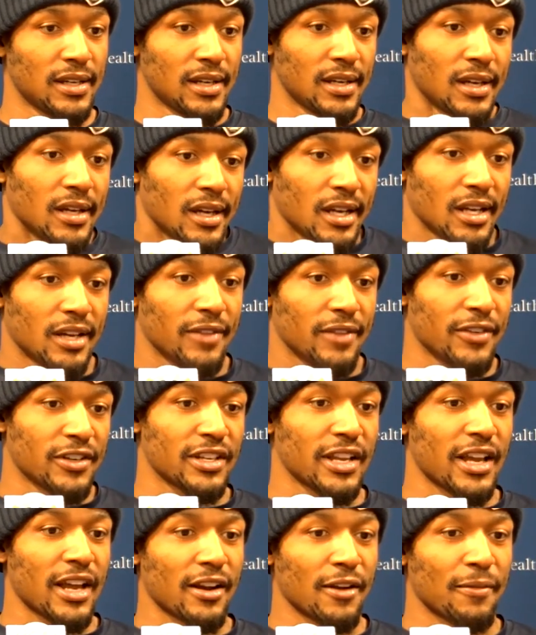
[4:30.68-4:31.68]
individually,
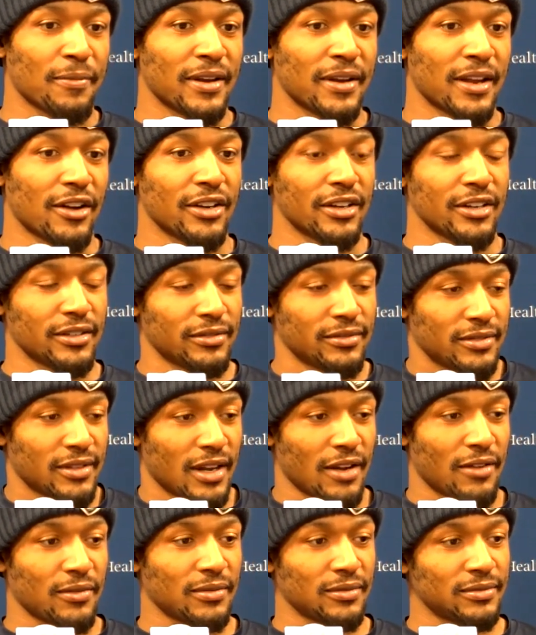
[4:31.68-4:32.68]
I had up and down year.
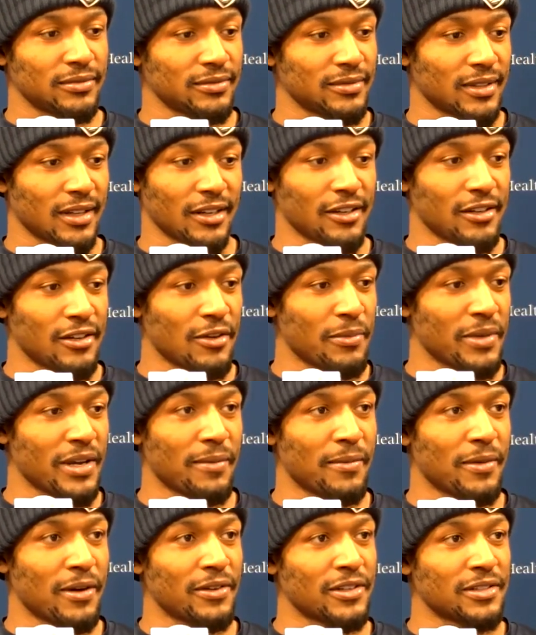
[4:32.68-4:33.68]
You know me, I'm
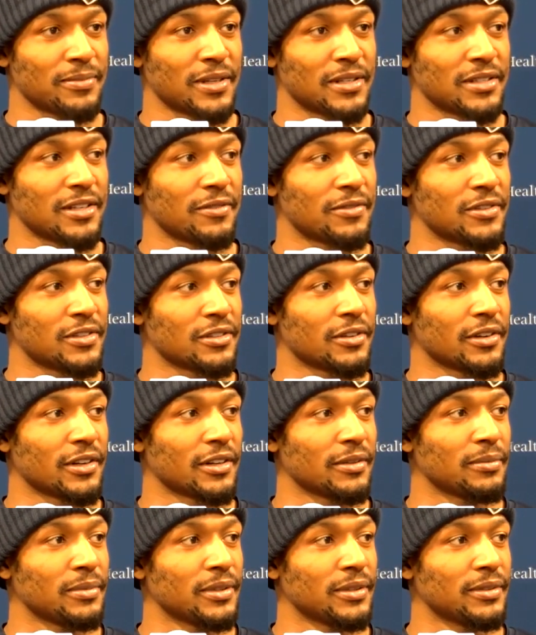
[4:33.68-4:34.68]
always my toughest
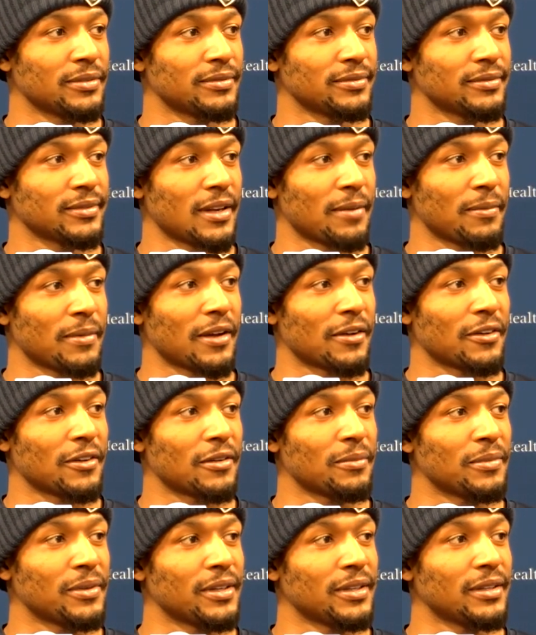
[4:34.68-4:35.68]
critic, but I'm not going
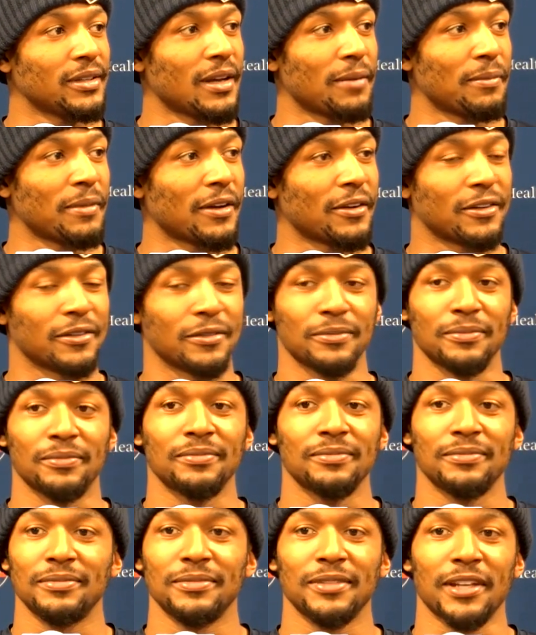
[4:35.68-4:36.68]
to
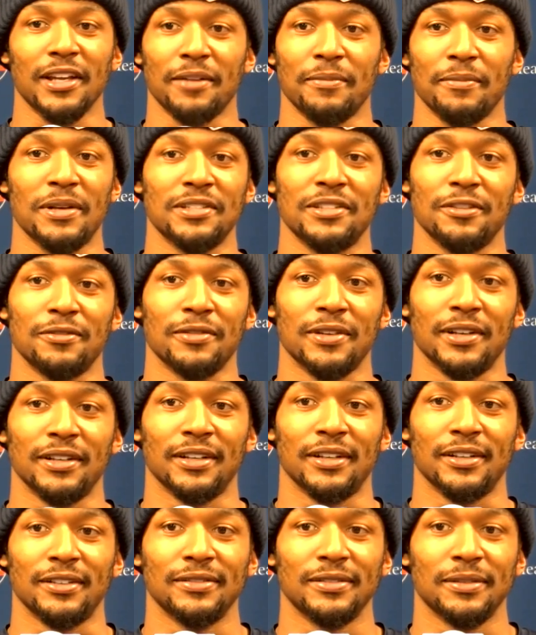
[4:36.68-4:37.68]
kick myself right
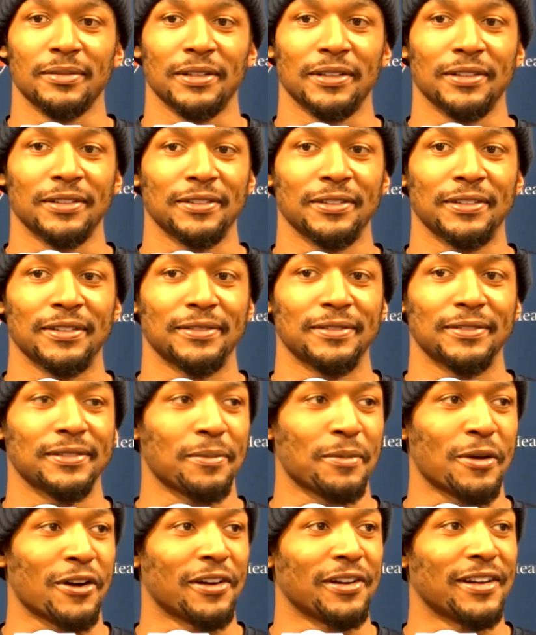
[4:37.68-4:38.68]
now. I'm not gonna do that. I'm
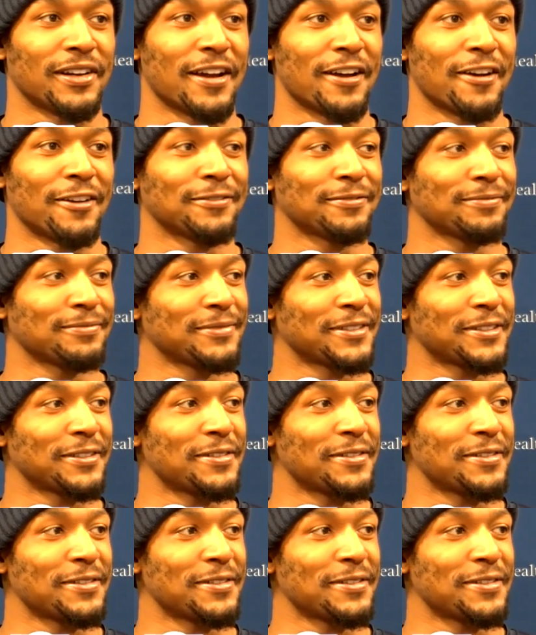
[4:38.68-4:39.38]
already down. So.